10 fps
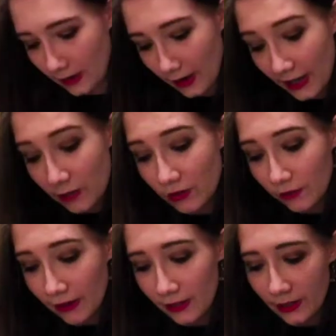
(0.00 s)
uh, I used
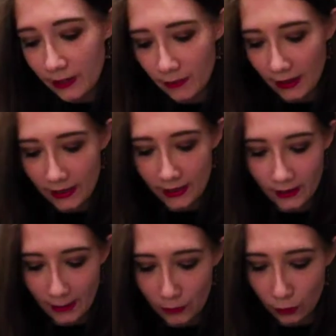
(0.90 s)
finally my
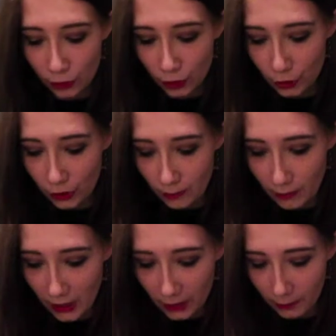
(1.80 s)
Absolute Nude
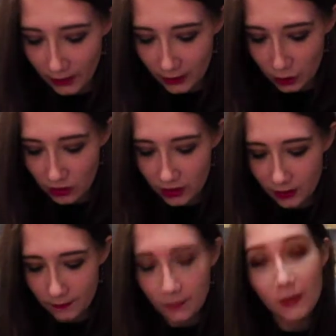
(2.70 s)
palette by
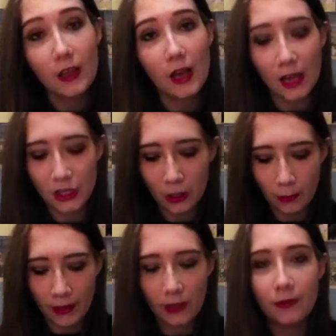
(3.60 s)
Catrice. Eyeshadow
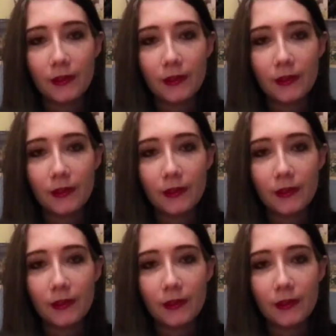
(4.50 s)
palette,